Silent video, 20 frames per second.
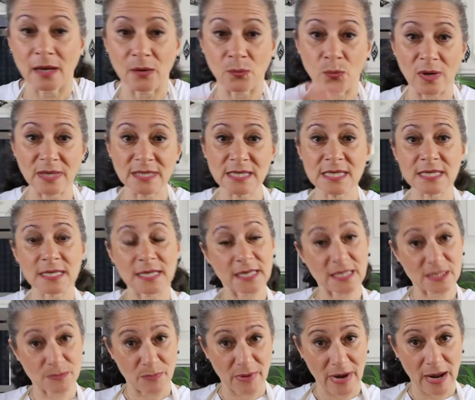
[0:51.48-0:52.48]
And once
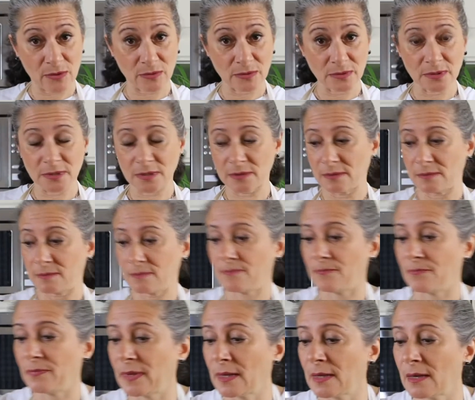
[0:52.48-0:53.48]
it's browned,
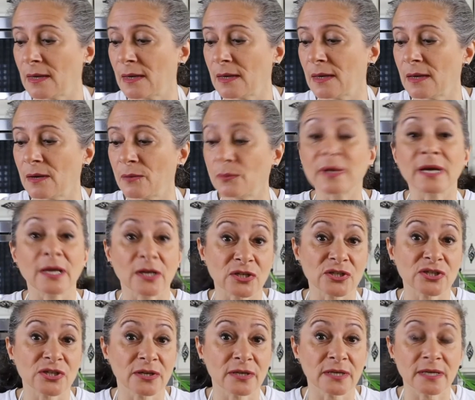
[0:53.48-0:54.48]
we're going
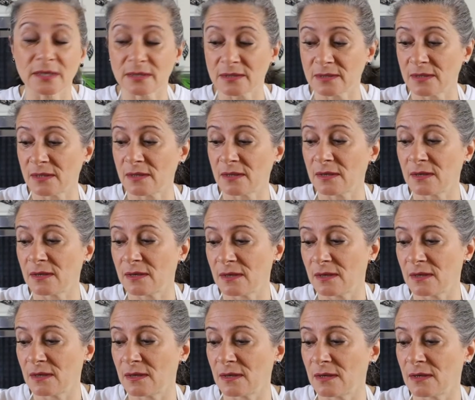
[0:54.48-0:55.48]
to turn it
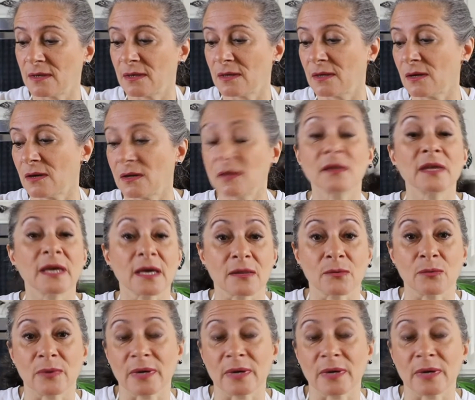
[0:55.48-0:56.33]
the other